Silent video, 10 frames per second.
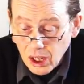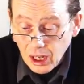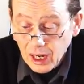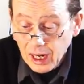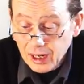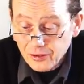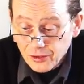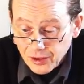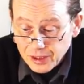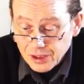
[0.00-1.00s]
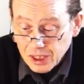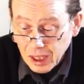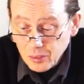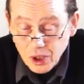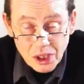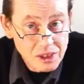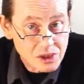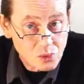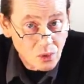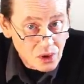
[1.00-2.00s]
and this camera
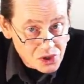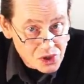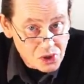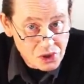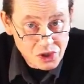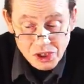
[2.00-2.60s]
is one such.